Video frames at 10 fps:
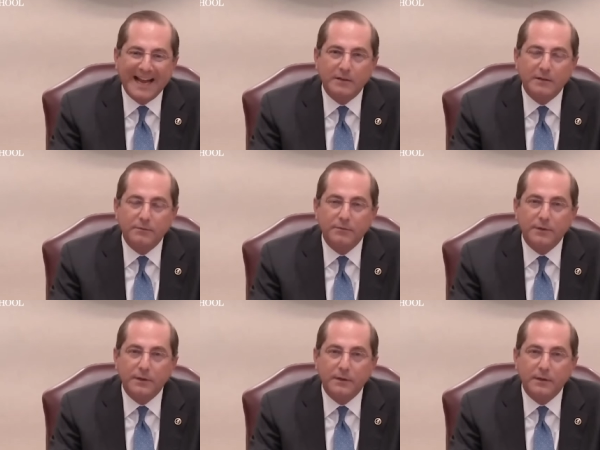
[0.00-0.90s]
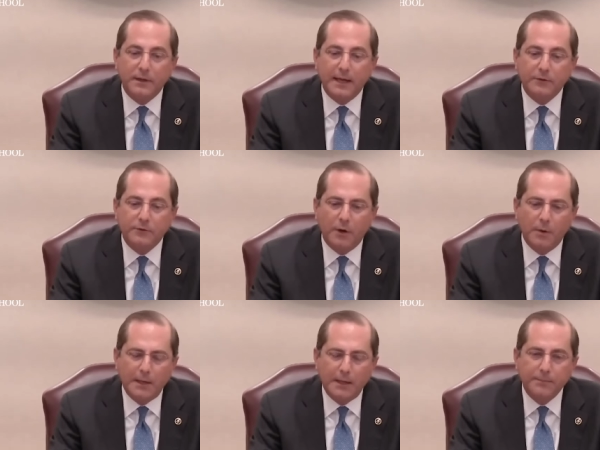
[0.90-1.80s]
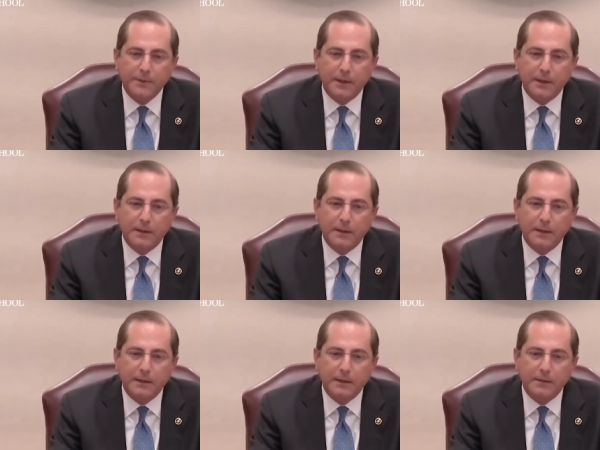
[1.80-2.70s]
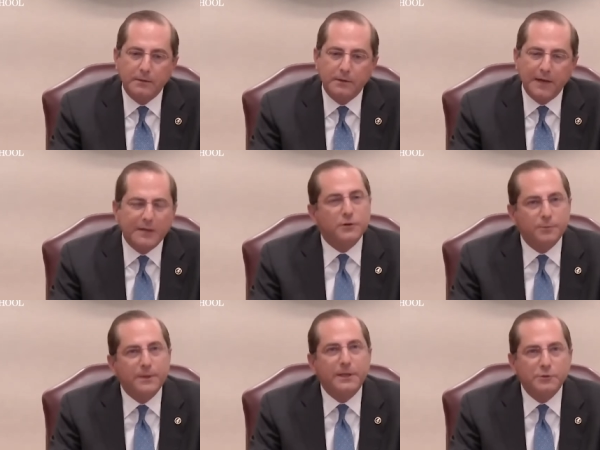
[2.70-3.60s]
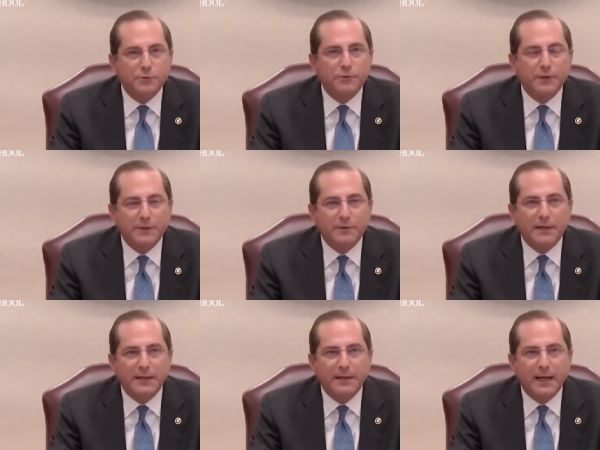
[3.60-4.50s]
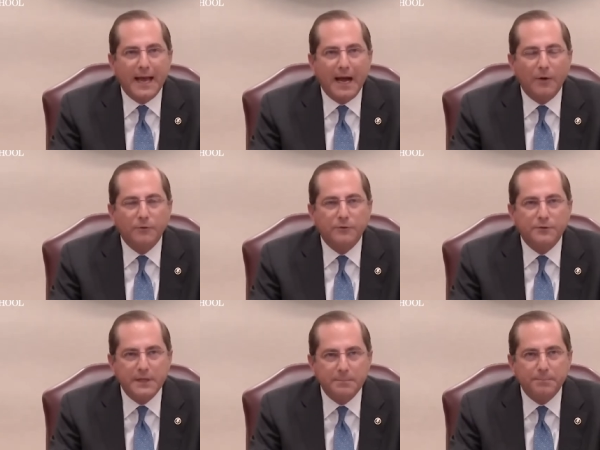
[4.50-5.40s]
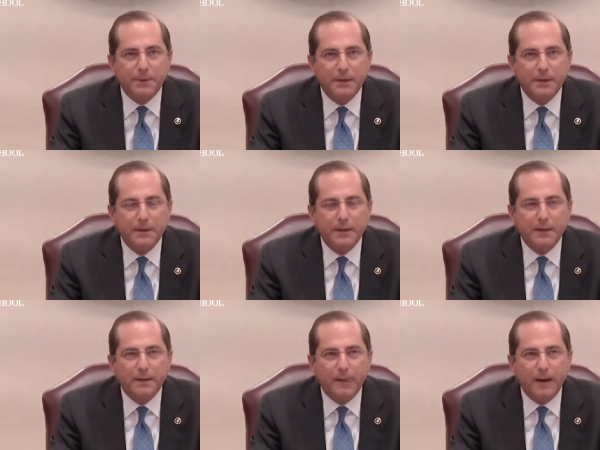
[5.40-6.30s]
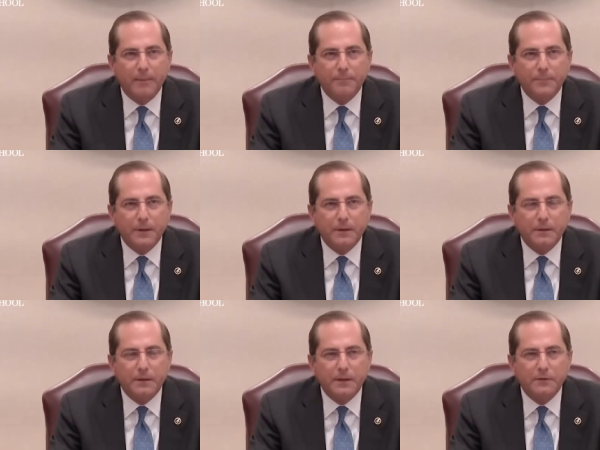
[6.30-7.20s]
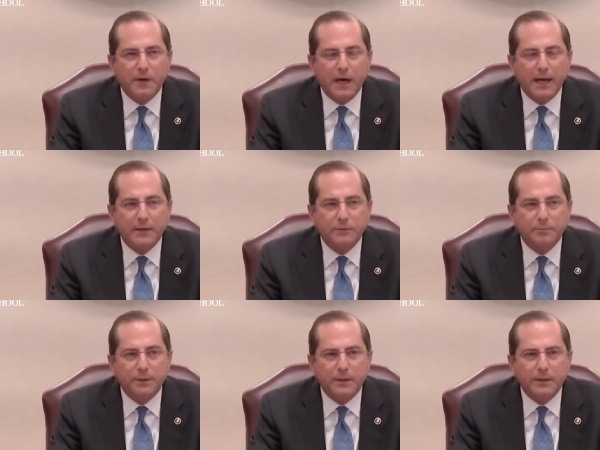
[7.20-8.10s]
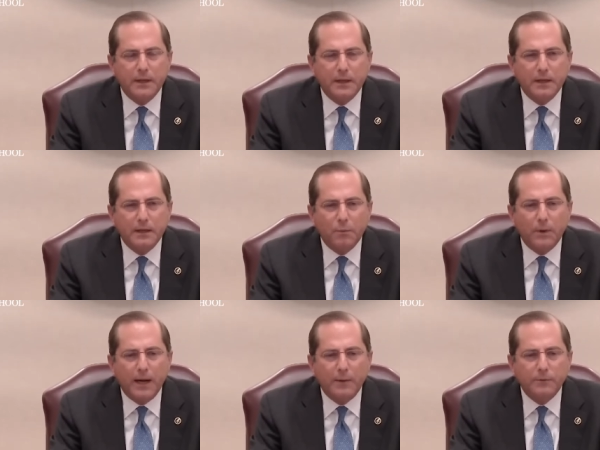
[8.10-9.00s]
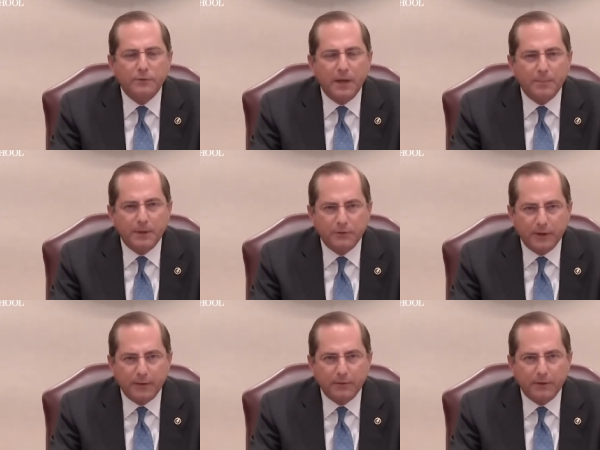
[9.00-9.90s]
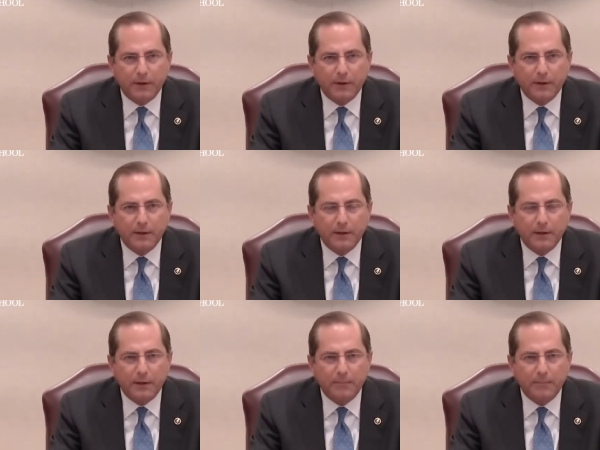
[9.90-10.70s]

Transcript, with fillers: active in that. So it's been interesting, Dean, how deep the tie has been. When I was Deputy Secretary